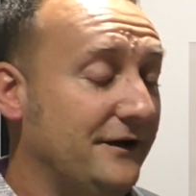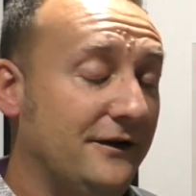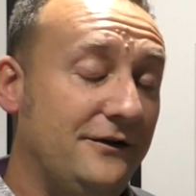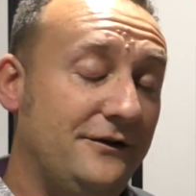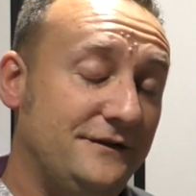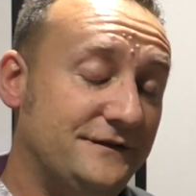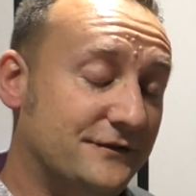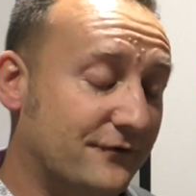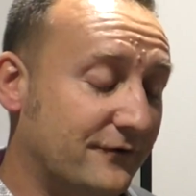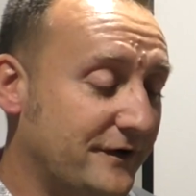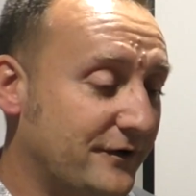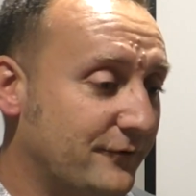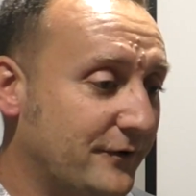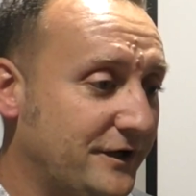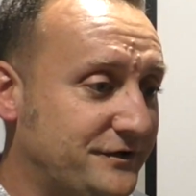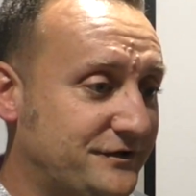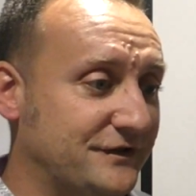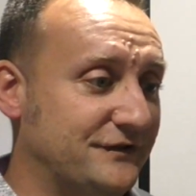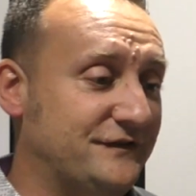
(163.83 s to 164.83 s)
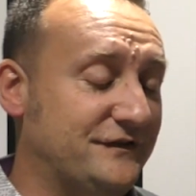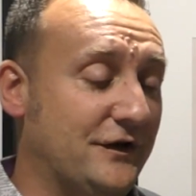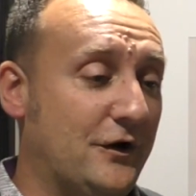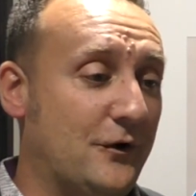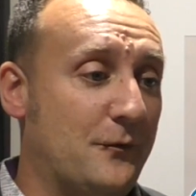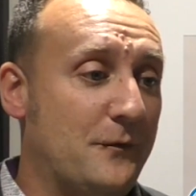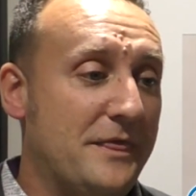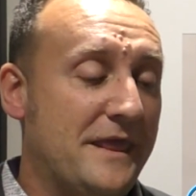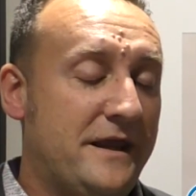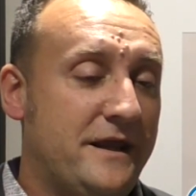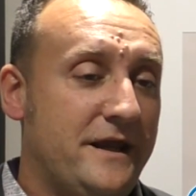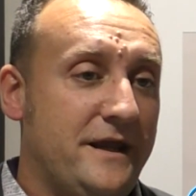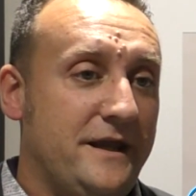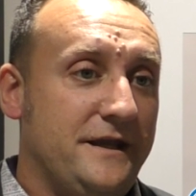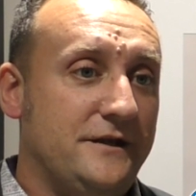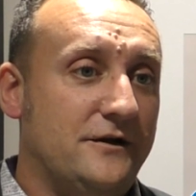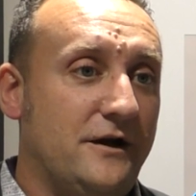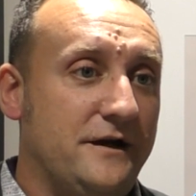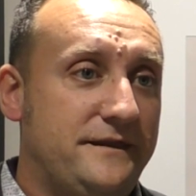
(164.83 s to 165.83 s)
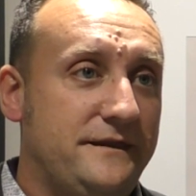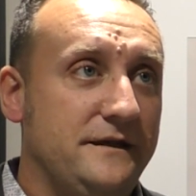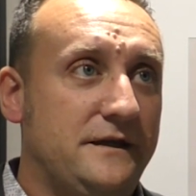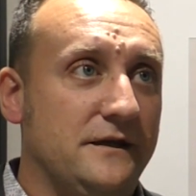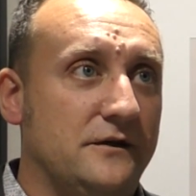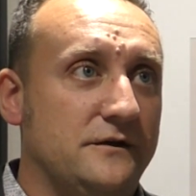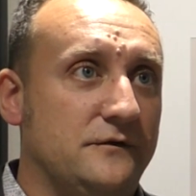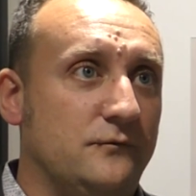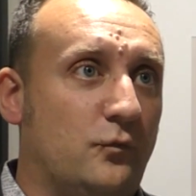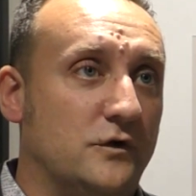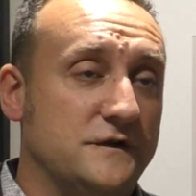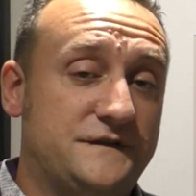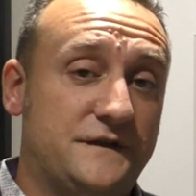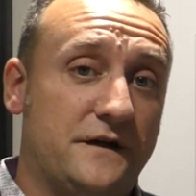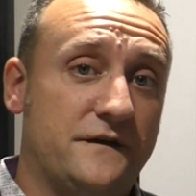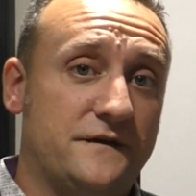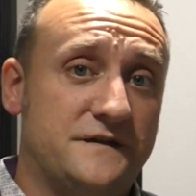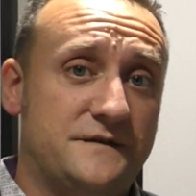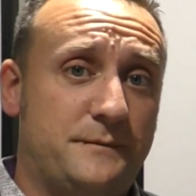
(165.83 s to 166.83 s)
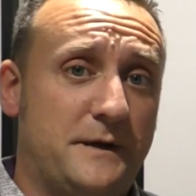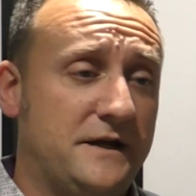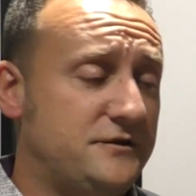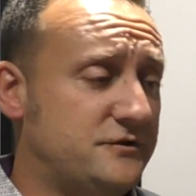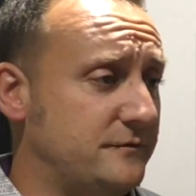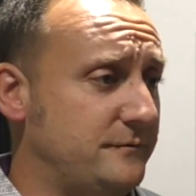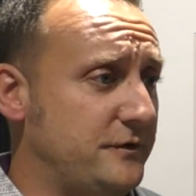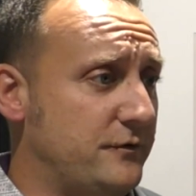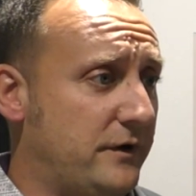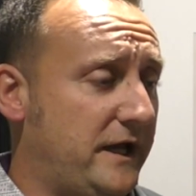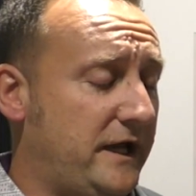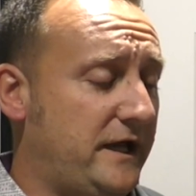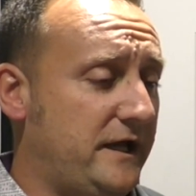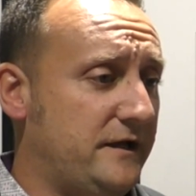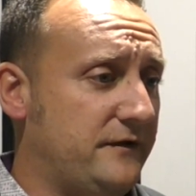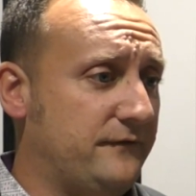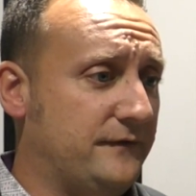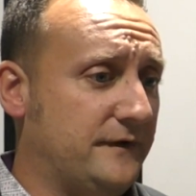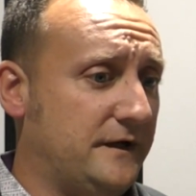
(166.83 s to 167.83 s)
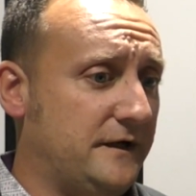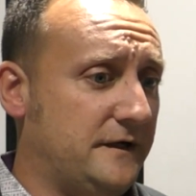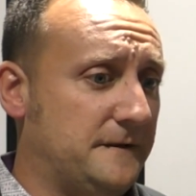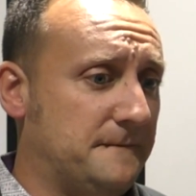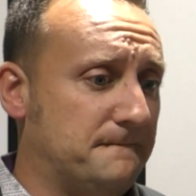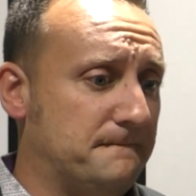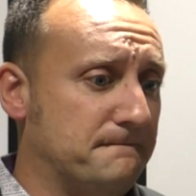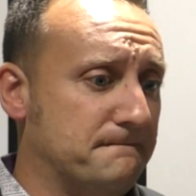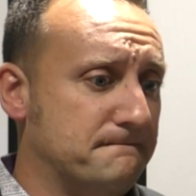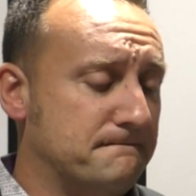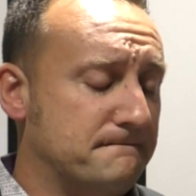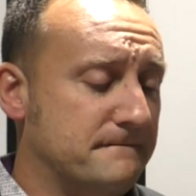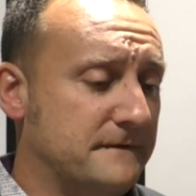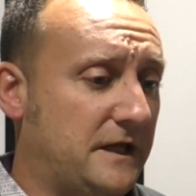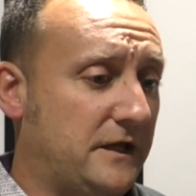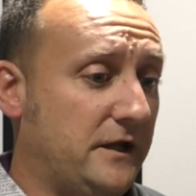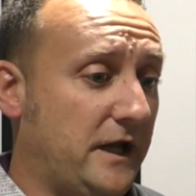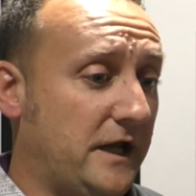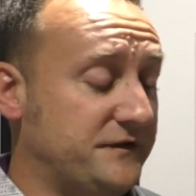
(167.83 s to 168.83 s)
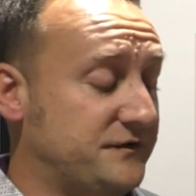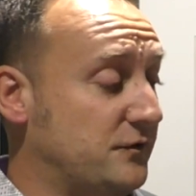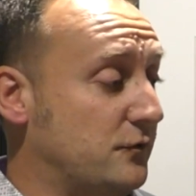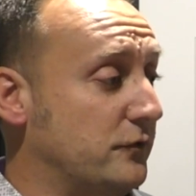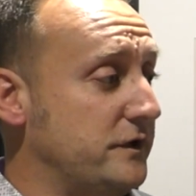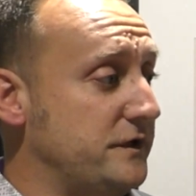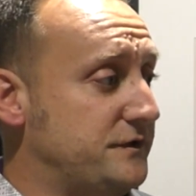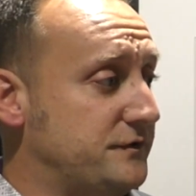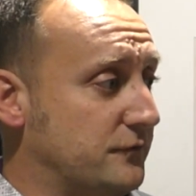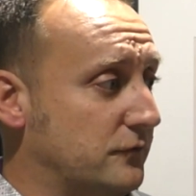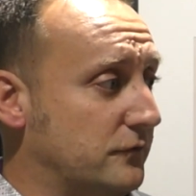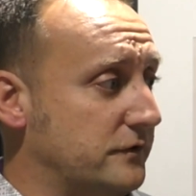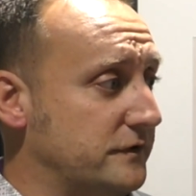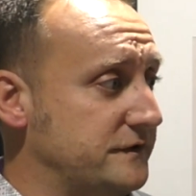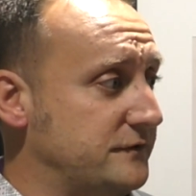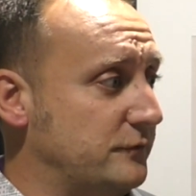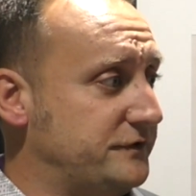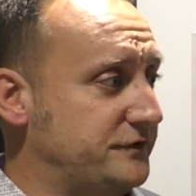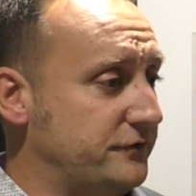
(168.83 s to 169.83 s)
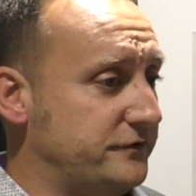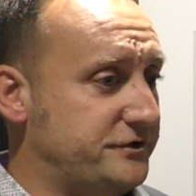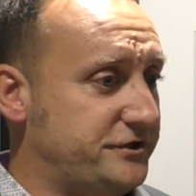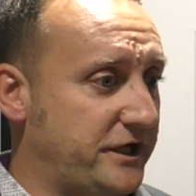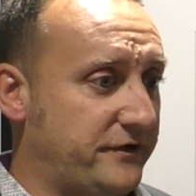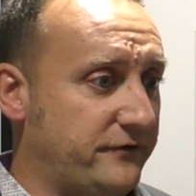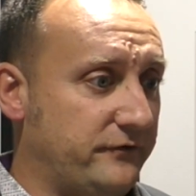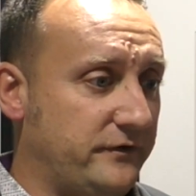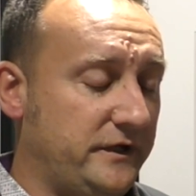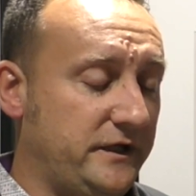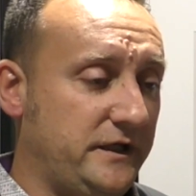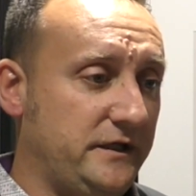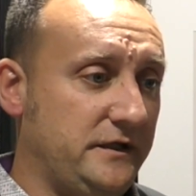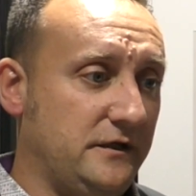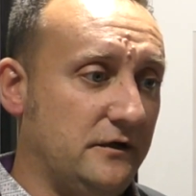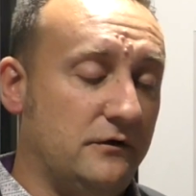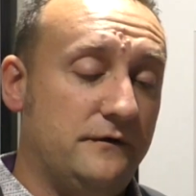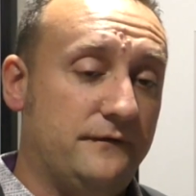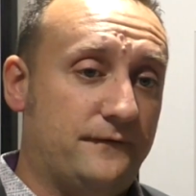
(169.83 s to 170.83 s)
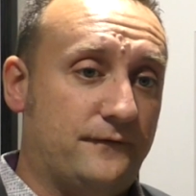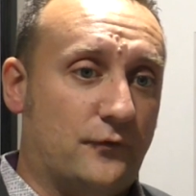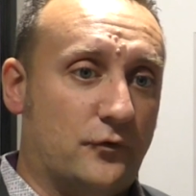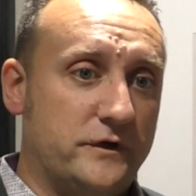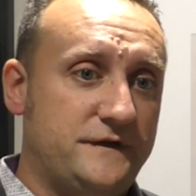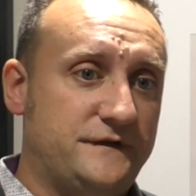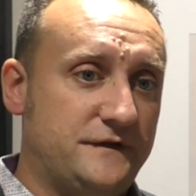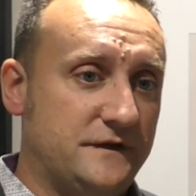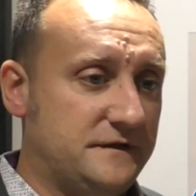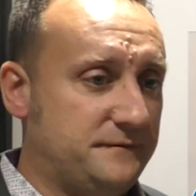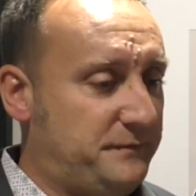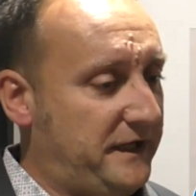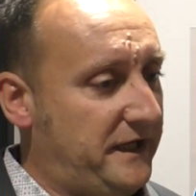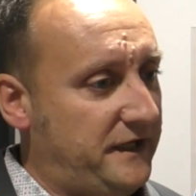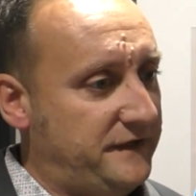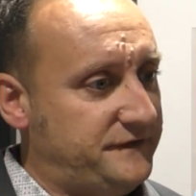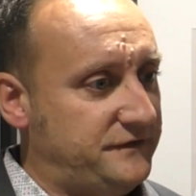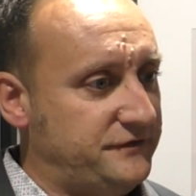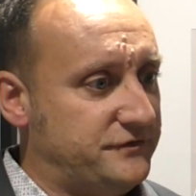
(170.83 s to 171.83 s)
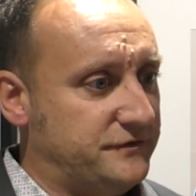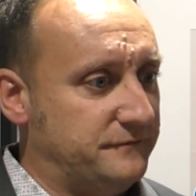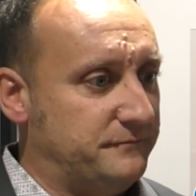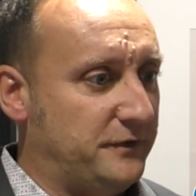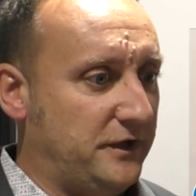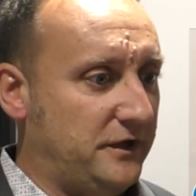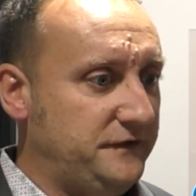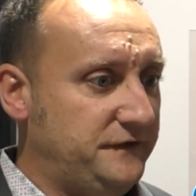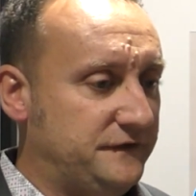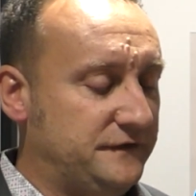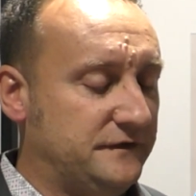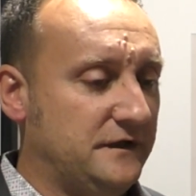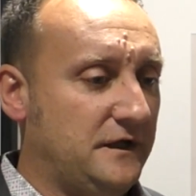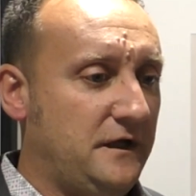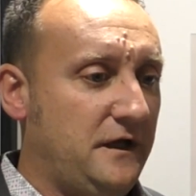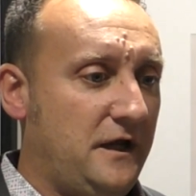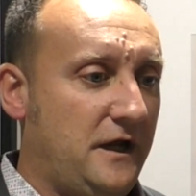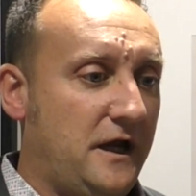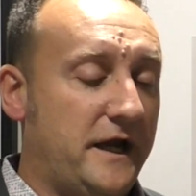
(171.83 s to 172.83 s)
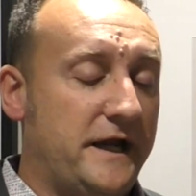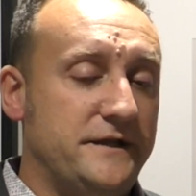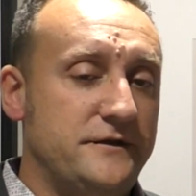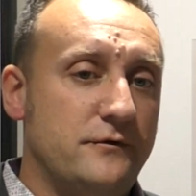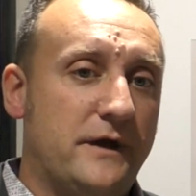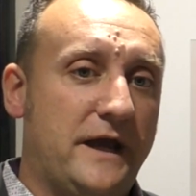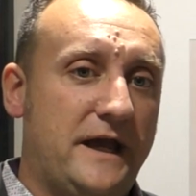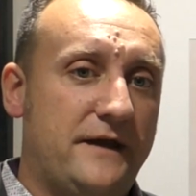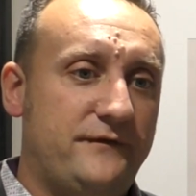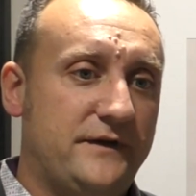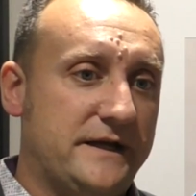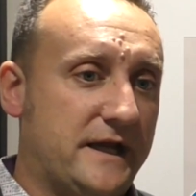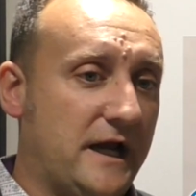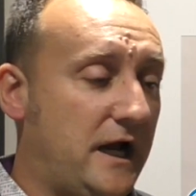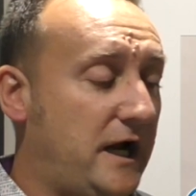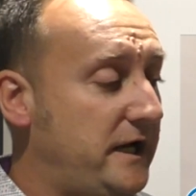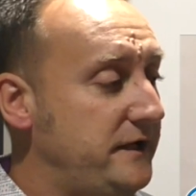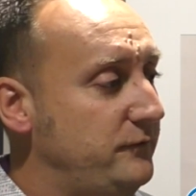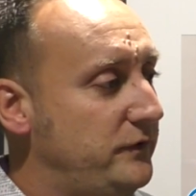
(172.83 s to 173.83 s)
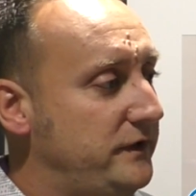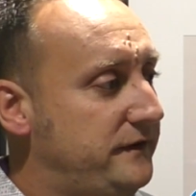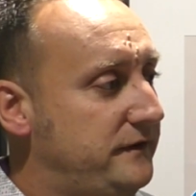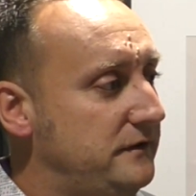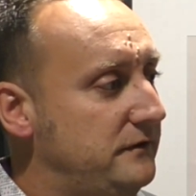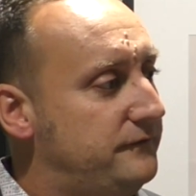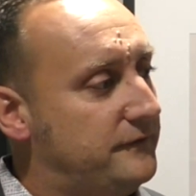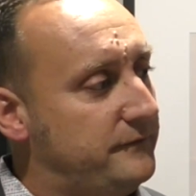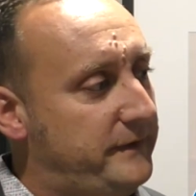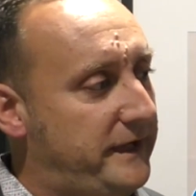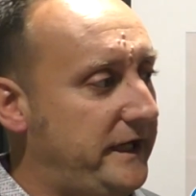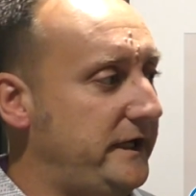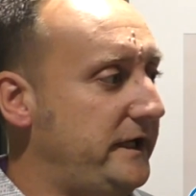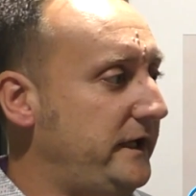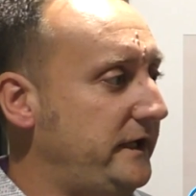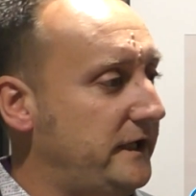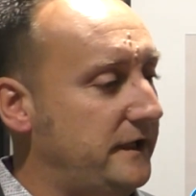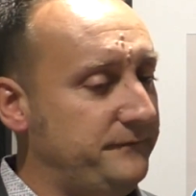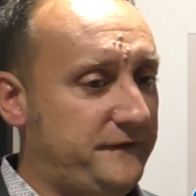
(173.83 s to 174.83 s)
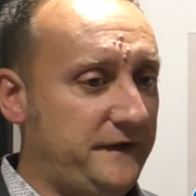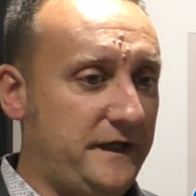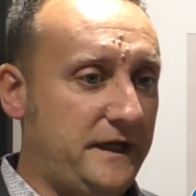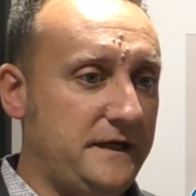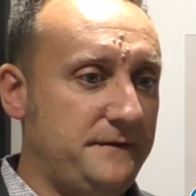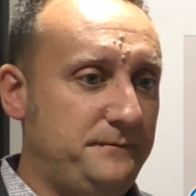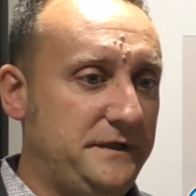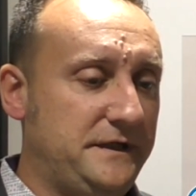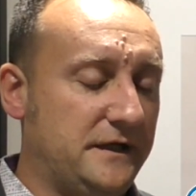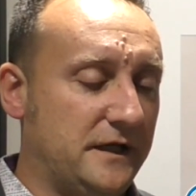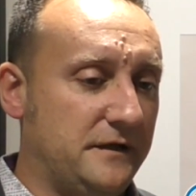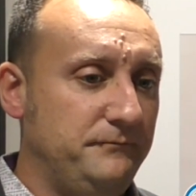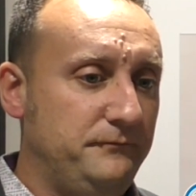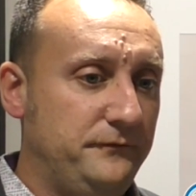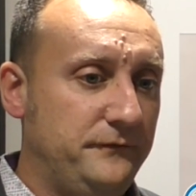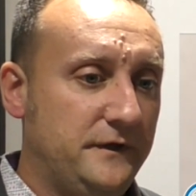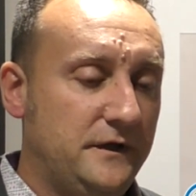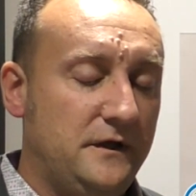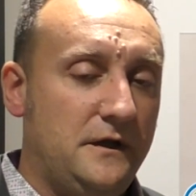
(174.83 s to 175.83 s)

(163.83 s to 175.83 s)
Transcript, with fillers: no, it's a great question. So, you know, I think on one side of the spectrum you have escorted tours, which are generally, you know, a 46-passenger bus, and you have a guide with you from 8 a.m. to 8 p.m.